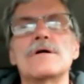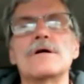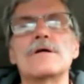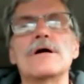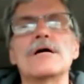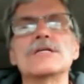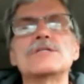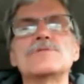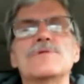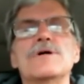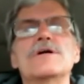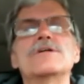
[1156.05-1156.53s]
And
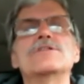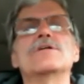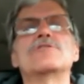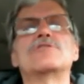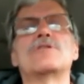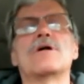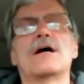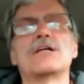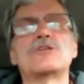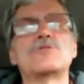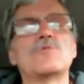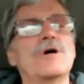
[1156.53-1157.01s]
that's why,
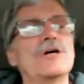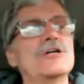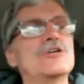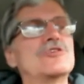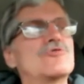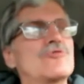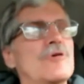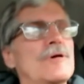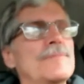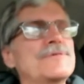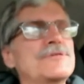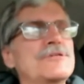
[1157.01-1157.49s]
that's why
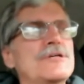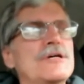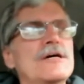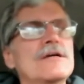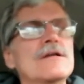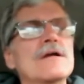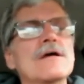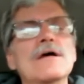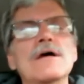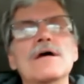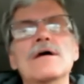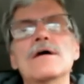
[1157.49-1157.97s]
Trump
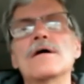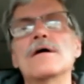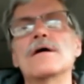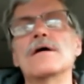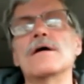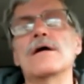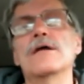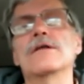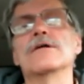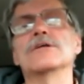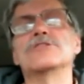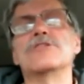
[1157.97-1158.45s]
said
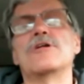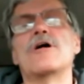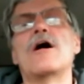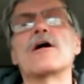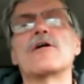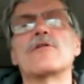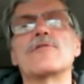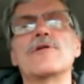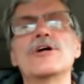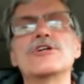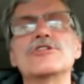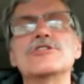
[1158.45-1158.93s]
in his
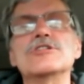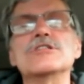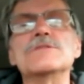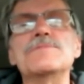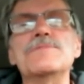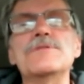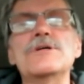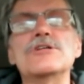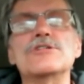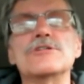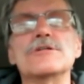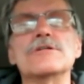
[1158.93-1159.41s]
inauguration
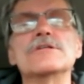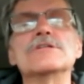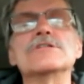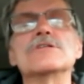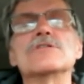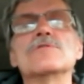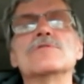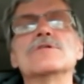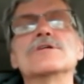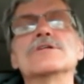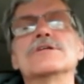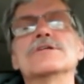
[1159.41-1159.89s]
speech that
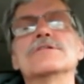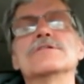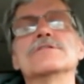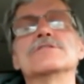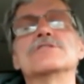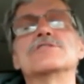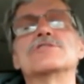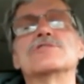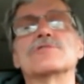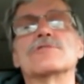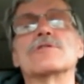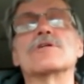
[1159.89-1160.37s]
he's going to
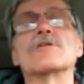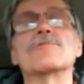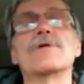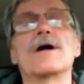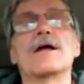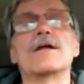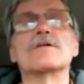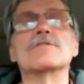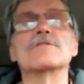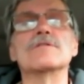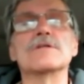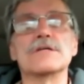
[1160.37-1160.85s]
destroy
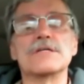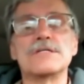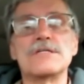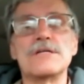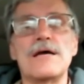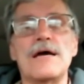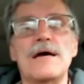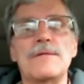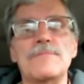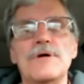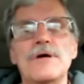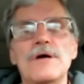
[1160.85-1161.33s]
radical
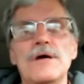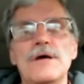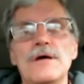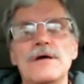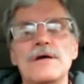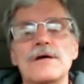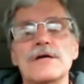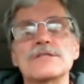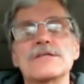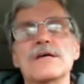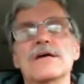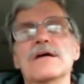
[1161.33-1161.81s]
Islam
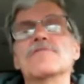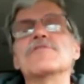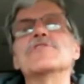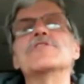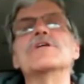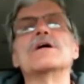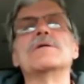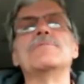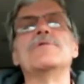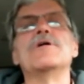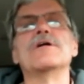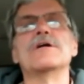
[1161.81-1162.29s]
because
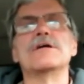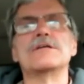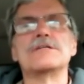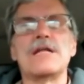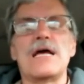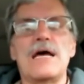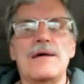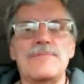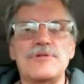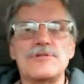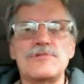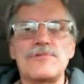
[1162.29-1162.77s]
everything about
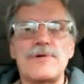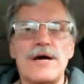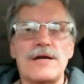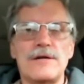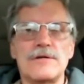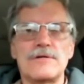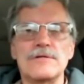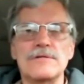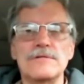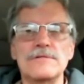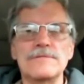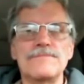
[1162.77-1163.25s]
Islam is
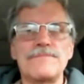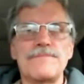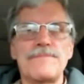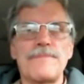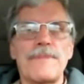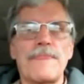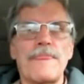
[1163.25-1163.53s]
radical.